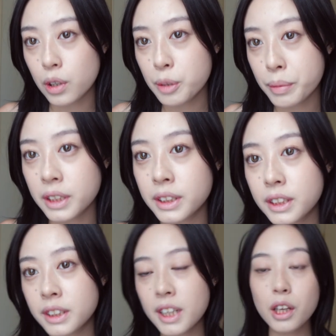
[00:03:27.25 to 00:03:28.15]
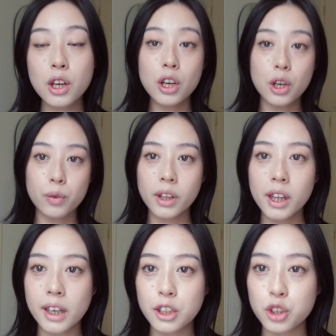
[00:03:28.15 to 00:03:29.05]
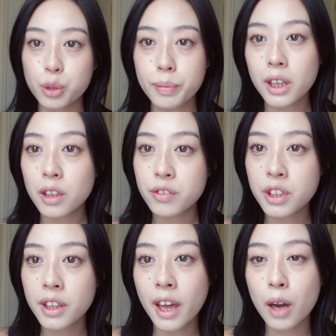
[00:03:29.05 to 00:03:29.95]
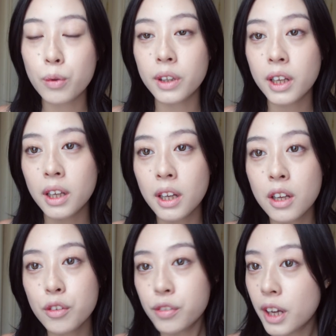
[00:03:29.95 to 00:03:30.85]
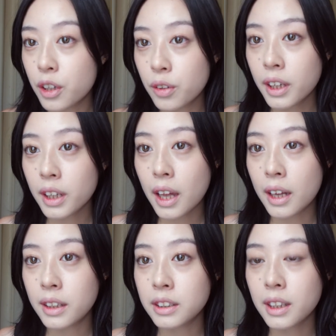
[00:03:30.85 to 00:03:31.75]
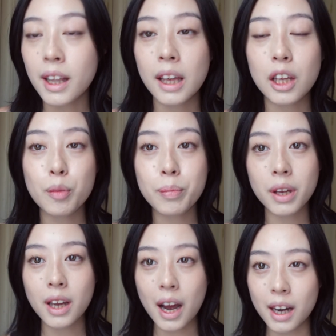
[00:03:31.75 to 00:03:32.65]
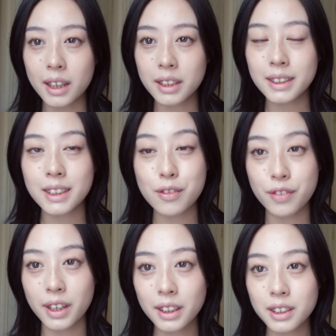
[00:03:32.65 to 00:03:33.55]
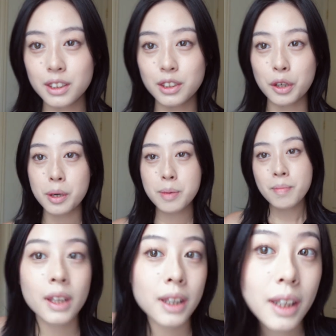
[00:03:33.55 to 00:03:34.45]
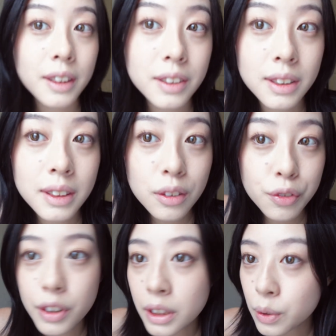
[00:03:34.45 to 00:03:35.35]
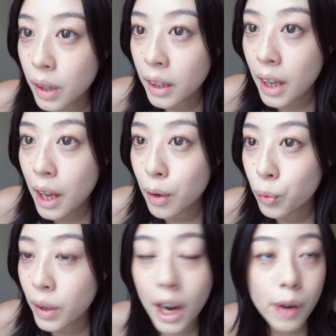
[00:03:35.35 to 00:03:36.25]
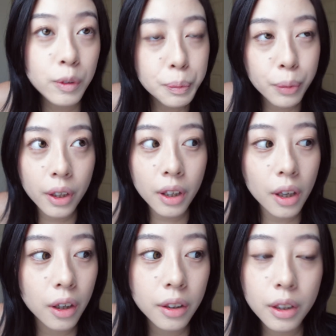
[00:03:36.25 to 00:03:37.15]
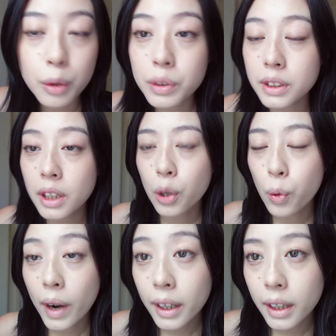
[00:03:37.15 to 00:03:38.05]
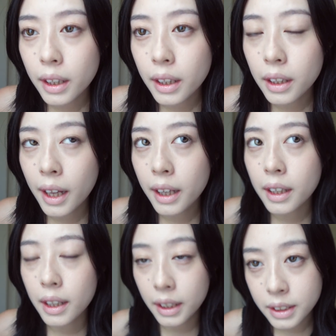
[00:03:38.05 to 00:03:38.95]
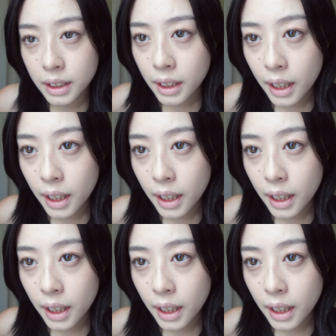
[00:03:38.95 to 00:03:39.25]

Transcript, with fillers: well because it's like really natural but gives you that really flattering and like big eyes effect. So yeah, this is the first one and when I was putting it on it was quite like easy